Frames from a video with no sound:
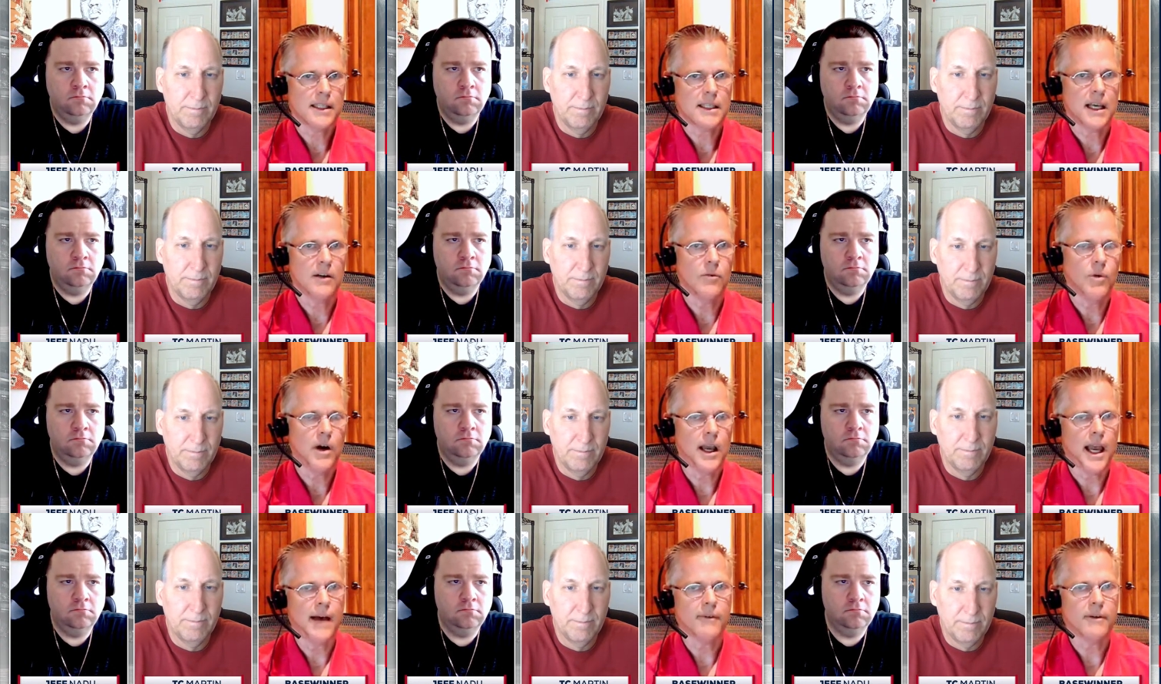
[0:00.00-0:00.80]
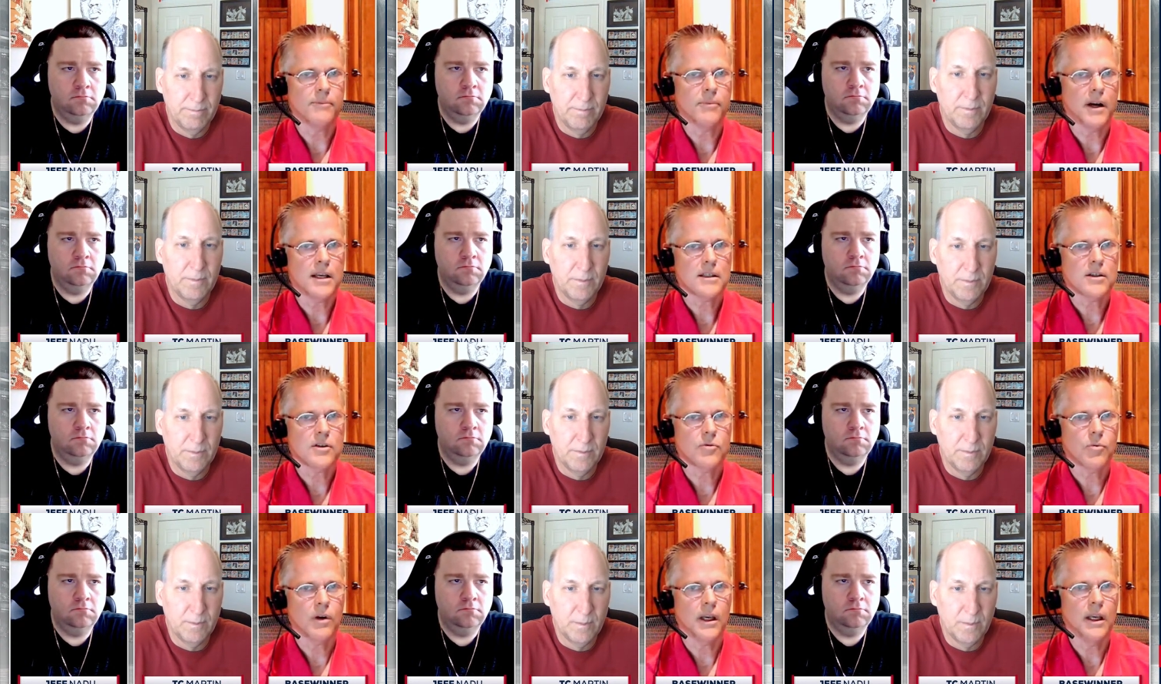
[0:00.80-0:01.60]
Speaker 1: and that's kind of why I have it priced
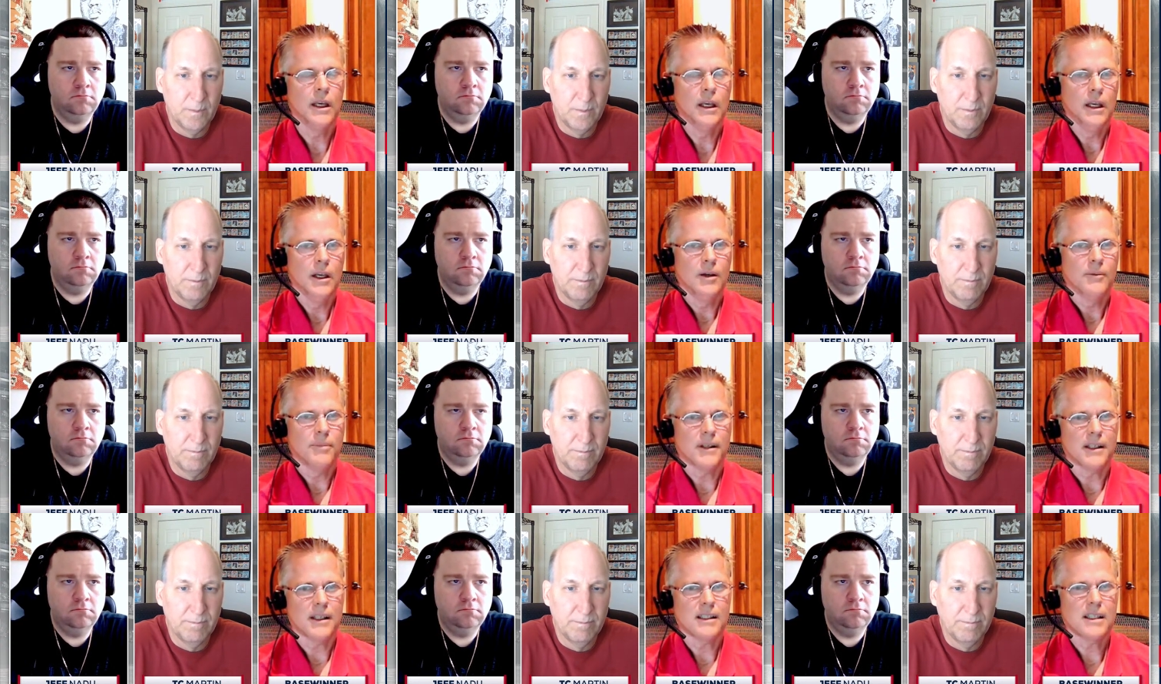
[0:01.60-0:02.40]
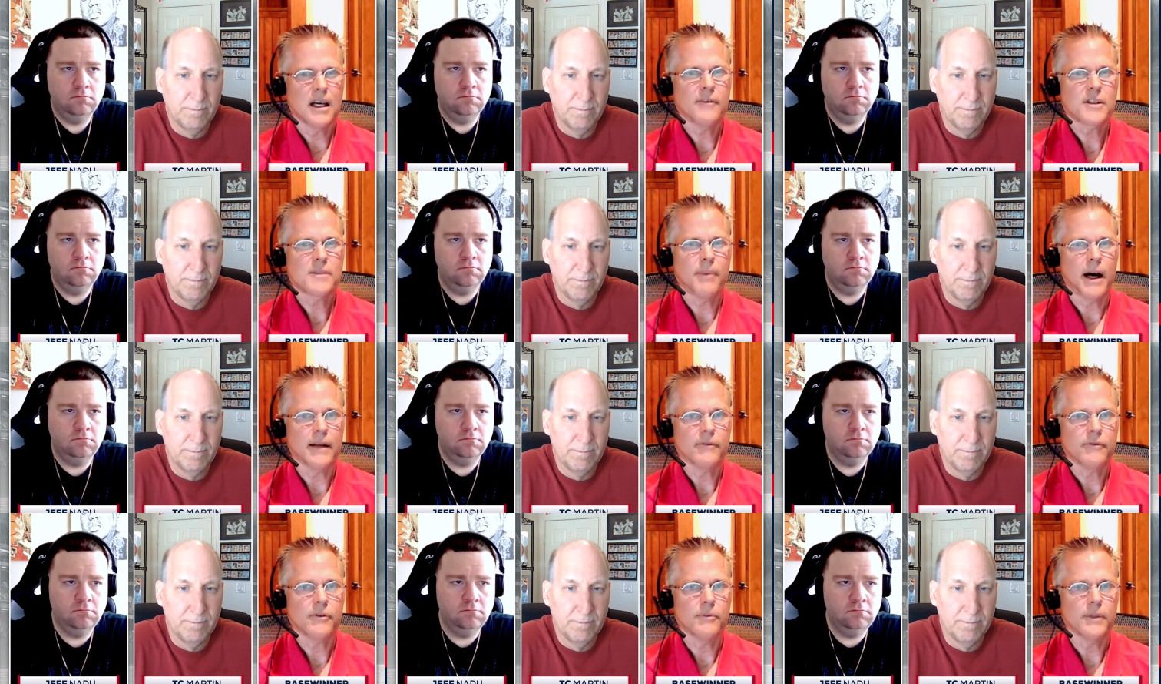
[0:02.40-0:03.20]
this way. But a tough
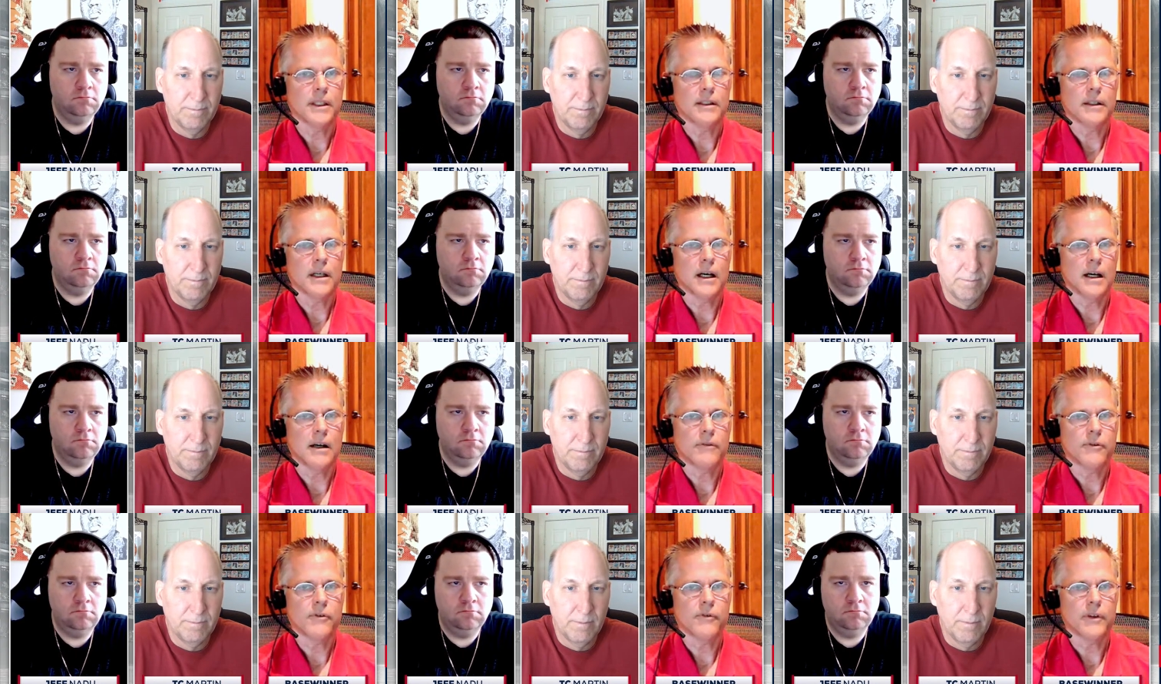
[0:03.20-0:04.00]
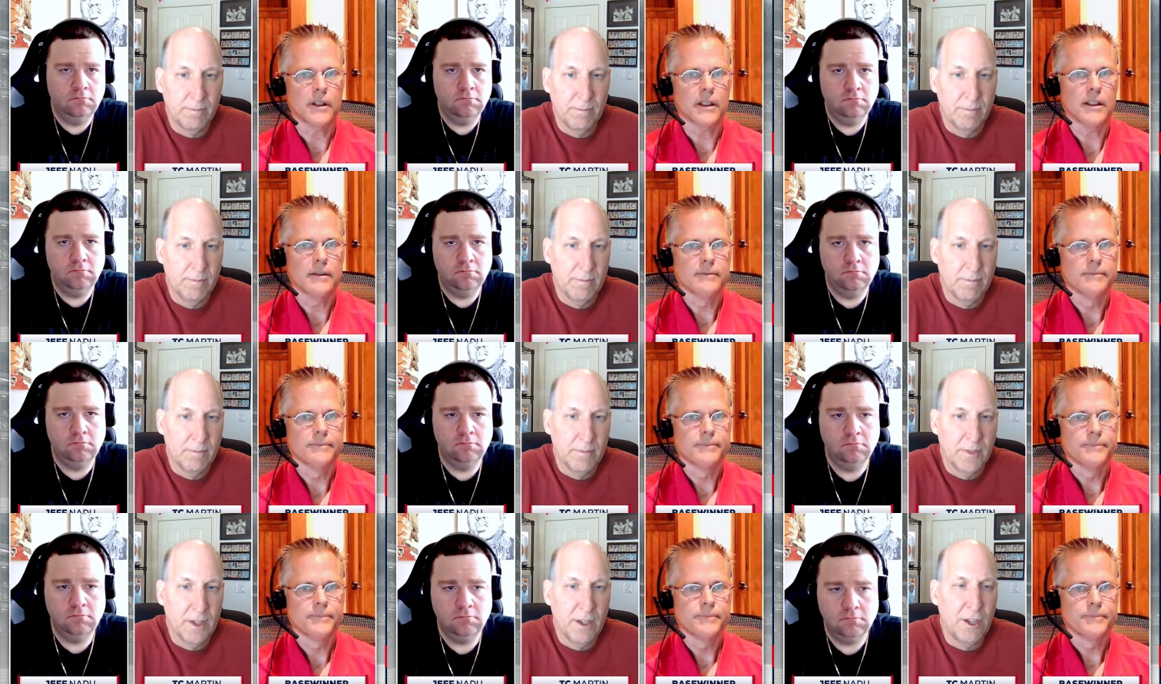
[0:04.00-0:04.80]
spot for me
Speaker 2: for Philly.
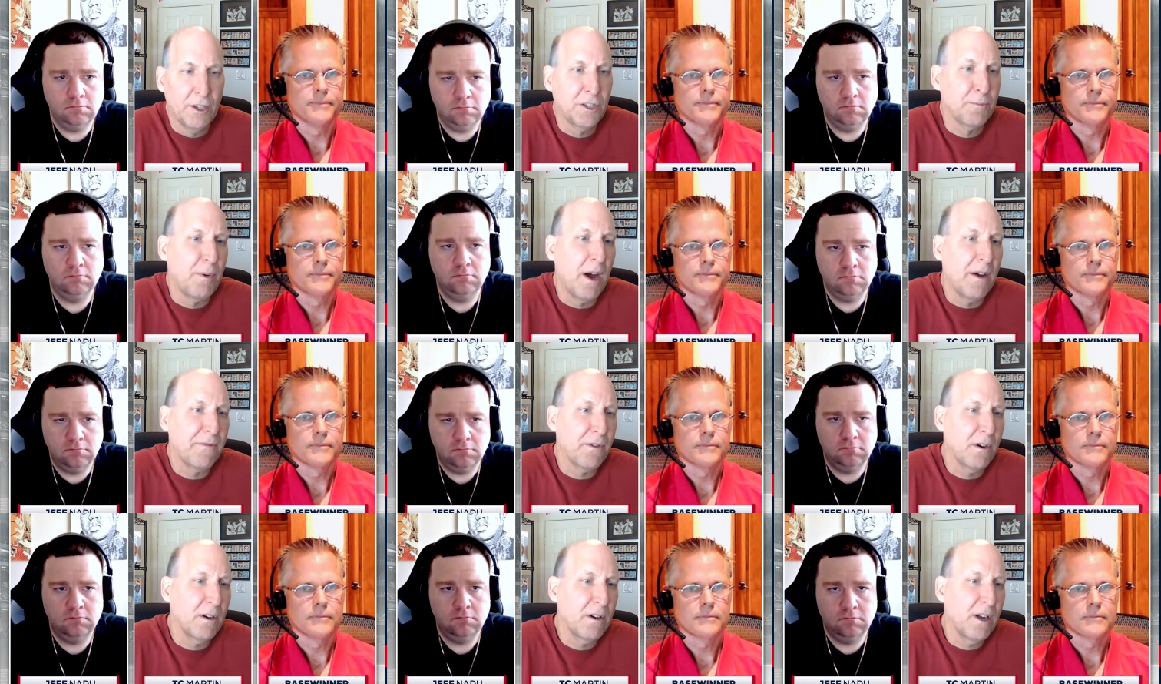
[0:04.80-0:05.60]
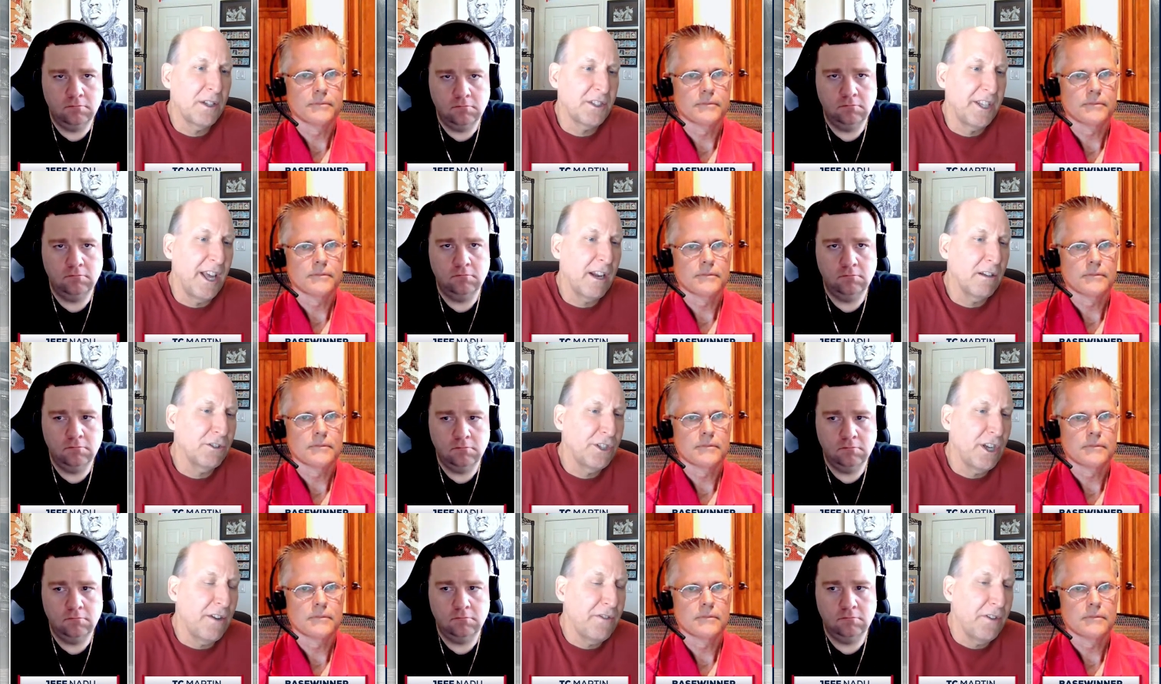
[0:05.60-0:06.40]
Good spot for Seattle,
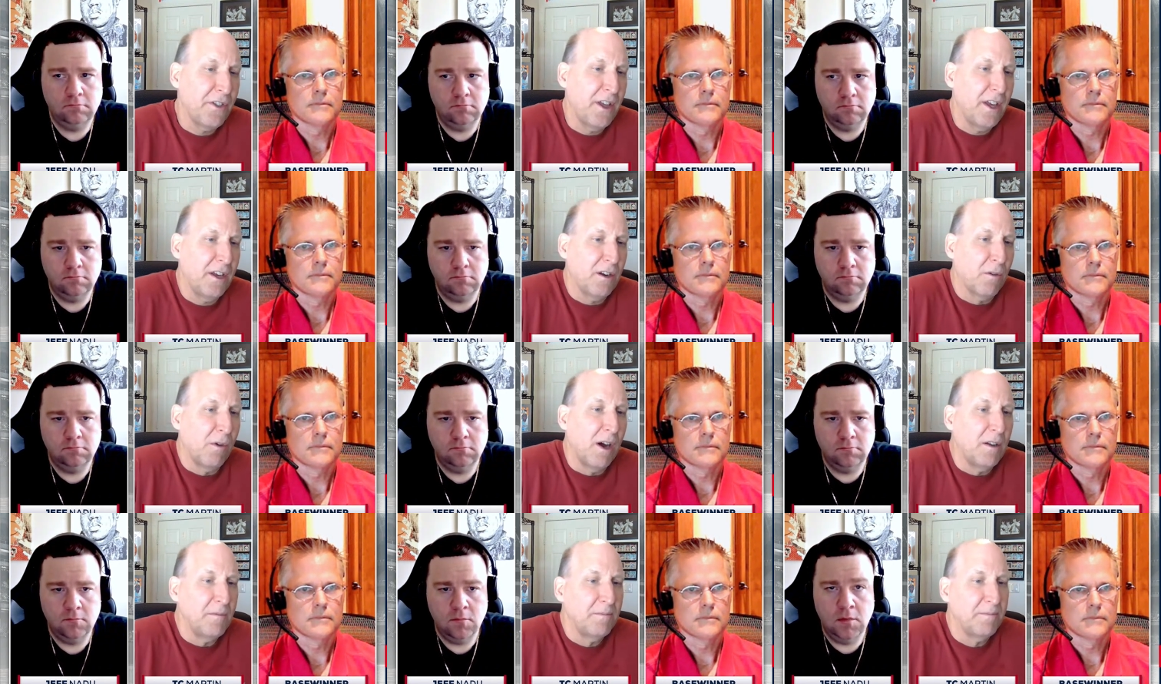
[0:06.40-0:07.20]
Jeff, you think, or what?